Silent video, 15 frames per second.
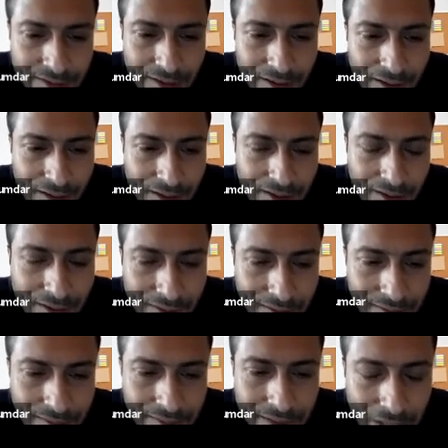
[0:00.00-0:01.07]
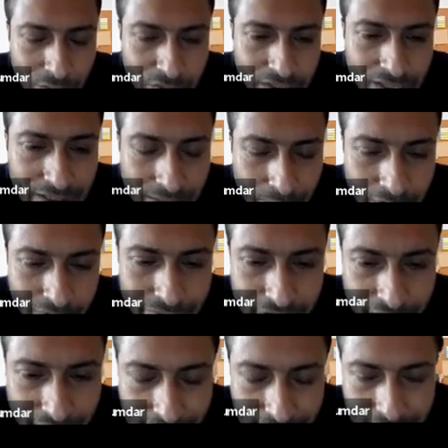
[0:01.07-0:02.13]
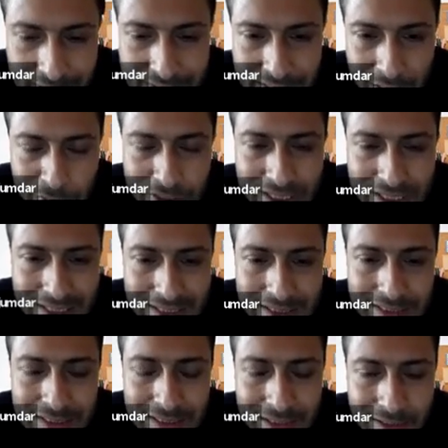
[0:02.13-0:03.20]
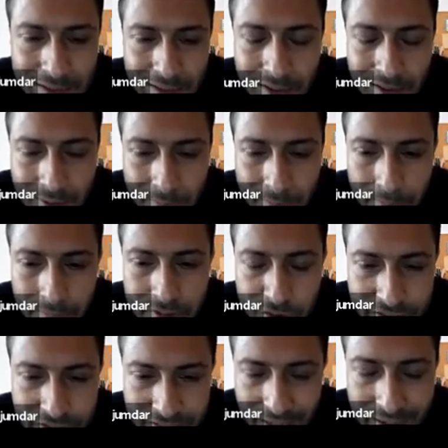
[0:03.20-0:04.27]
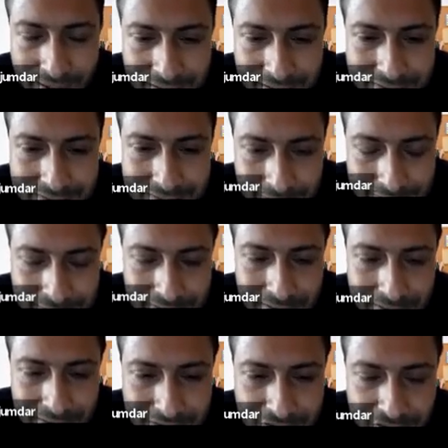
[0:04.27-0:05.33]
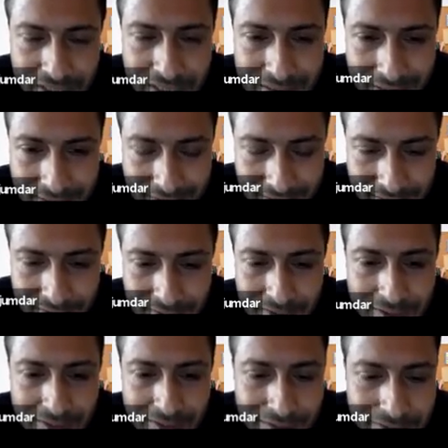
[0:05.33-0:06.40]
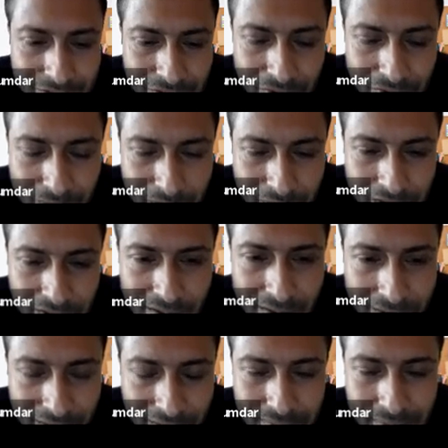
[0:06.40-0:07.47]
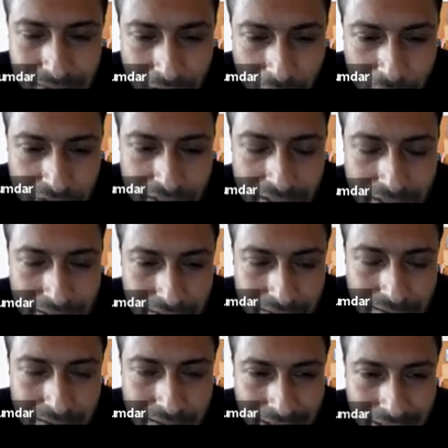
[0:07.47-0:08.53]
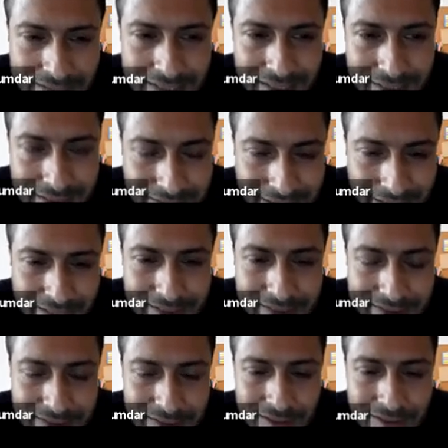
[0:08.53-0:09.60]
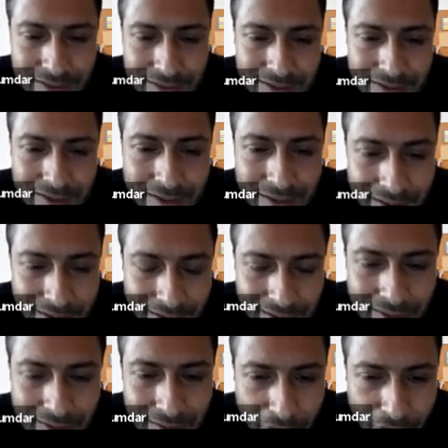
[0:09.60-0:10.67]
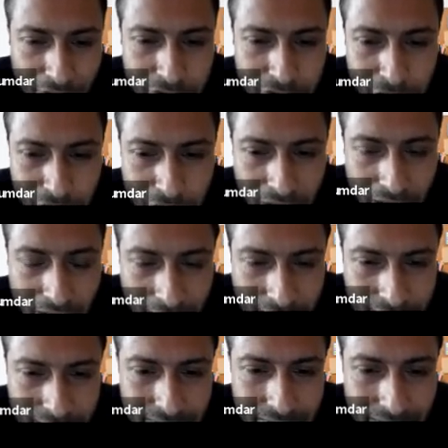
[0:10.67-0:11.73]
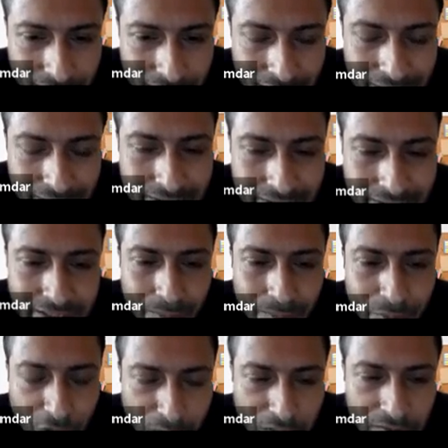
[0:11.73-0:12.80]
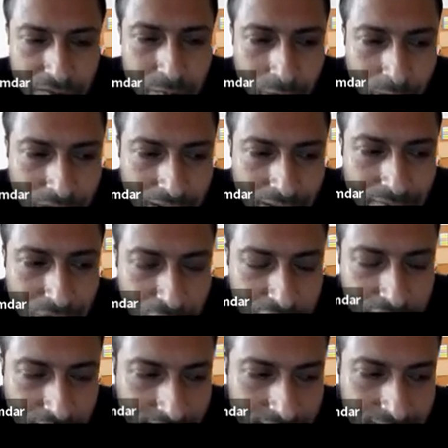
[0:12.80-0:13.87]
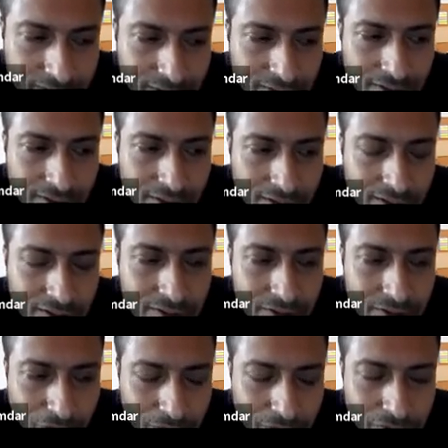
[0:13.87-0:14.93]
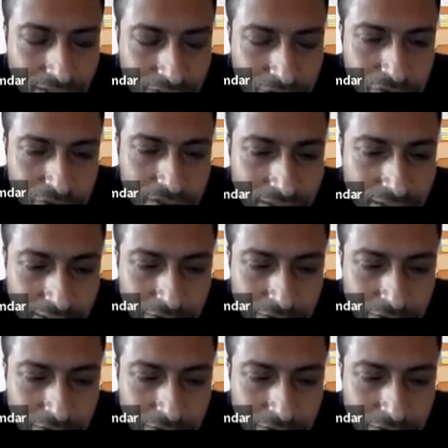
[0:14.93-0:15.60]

counting number of triangles, so triangle is basically a 3-click. So counting larger clicks also are interesting problems people have looked at. So in uh, social